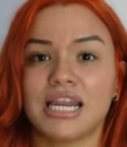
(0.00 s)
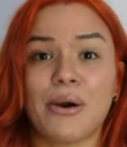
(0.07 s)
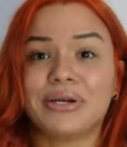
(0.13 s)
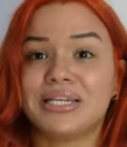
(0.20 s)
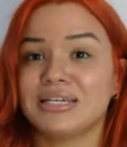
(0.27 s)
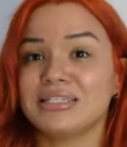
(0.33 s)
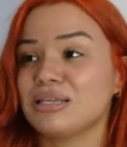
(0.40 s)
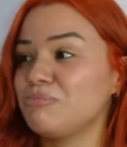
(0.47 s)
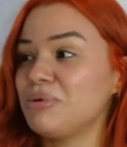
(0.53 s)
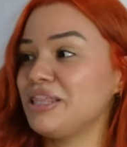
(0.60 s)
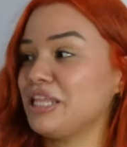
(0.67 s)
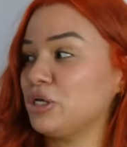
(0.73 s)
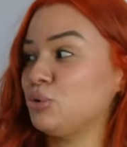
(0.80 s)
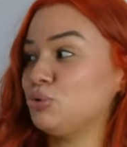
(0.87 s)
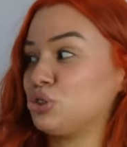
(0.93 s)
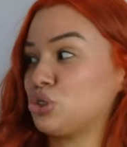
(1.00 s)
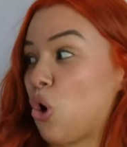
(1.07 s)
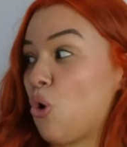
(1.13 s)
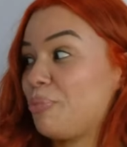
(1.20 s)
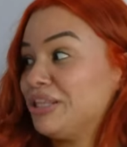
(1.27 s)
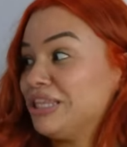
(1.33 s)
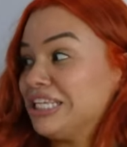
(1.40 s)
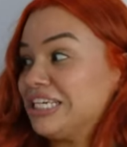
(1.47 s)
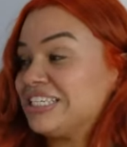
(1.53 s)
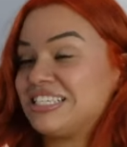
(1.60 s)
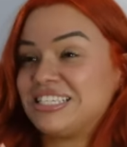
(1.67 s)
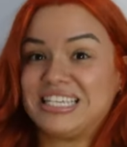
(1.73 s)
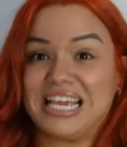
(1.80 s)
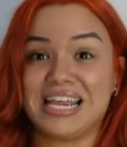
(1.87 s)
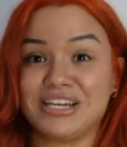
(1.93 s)
Now, it doesn't mean that you just openly
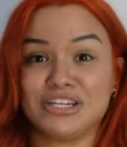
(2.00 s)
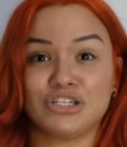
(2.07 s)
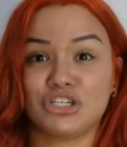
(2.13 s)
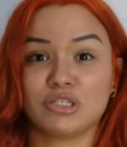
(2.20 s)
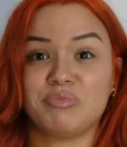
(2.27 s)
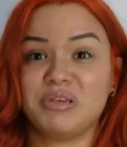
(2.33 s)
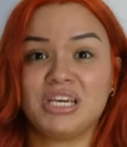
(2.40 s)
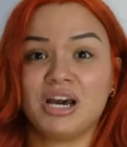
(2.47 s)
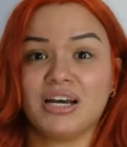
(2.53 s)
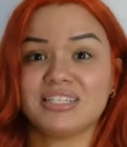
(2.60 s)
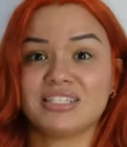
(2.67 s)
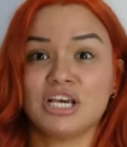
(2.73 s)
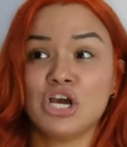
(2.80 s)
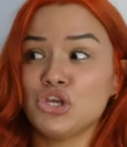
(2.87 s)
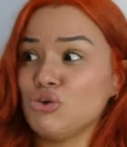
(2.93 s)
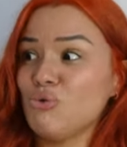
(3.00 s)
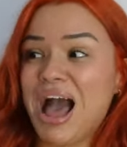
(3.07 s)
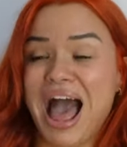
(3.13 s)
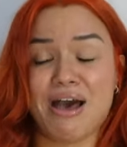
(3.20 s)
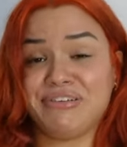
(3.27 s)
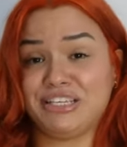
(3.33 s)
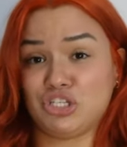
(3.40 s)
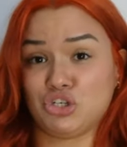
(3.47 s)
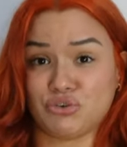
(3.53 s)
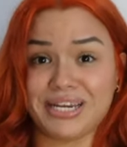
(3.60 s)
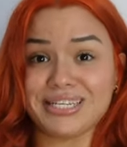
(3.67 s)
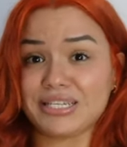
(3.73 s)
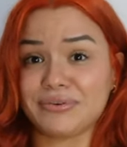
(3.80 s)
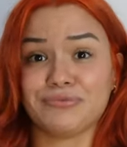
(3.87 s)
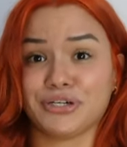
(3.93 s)
sin just because you have His
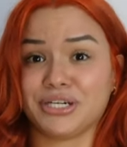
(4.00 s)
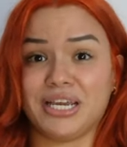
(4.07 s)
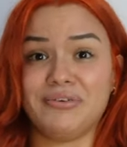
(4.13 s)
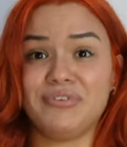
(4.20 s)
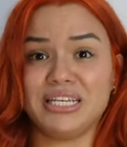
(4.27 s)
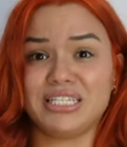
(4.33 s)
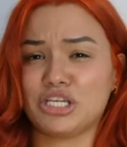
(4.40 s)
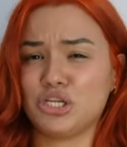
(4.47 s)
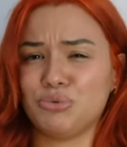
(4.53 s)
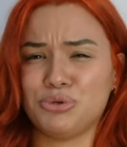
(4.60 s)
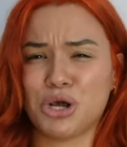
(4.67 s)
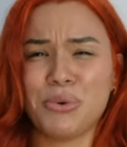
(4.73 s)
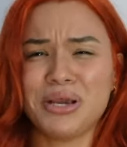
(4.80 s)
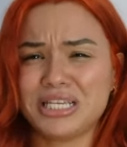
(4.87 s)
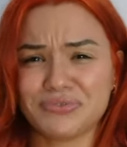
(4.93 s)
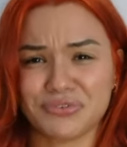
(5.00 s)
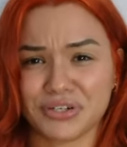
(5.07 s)
grace and forgiveness and you know He's